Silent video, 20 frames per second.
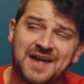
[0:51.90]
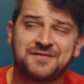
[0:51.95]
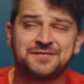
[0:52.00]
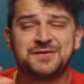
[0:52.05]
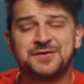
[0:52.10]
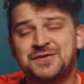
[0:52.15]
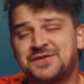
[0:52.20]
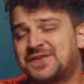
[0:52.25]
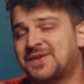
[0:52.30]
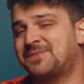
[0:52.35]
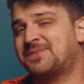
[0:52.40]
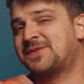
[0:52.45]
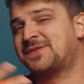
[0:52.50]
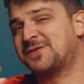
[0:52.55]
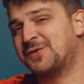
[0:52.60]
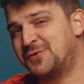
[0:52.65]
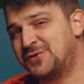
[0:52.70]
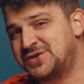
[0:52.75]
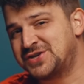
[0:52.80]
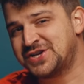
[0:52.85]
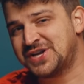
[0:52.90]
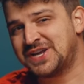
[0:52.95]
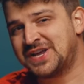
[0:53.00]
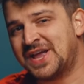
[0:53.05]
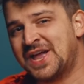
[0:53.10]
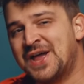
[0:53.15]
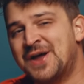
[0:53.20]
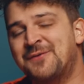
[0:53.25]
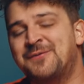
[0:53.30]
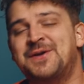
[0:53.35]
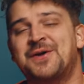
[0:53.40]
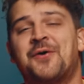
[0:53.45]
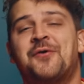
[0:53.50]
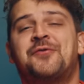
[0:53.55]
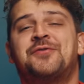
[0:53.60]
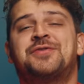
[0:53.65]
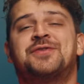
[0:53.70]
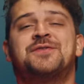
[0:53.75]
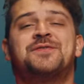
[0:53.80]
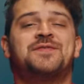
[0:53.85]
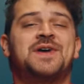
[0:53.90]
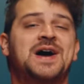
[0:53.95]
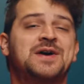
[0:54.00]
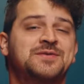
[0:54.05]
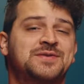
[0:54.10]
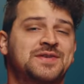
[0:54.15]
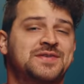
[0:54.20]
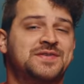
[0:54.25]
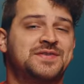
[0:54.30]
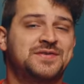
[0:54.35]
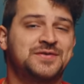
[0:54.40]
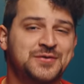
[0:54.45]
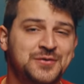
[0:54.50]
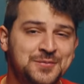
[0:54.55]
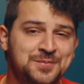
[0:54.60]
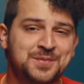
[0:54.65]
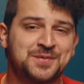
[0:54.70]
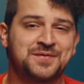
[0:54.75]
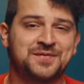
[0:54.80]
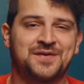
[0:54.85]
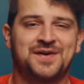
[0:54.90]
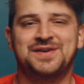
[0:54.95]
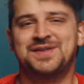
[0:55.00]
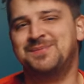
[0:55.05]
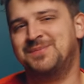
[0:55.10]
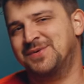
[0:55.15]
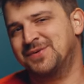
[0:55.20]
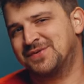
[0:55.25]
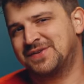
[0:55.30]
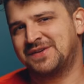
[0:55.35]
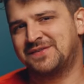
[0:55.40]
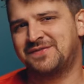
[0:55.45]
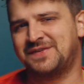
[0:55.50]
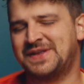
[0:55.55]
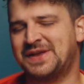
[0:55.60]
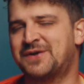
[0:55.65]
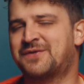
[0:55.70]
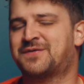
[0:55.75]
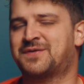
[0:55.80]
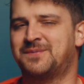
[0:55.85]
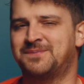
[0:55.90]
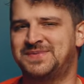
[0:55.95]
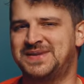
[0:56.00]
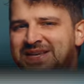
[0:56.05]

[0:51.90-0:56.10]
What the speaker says: after some searching, we also found this super funny music video from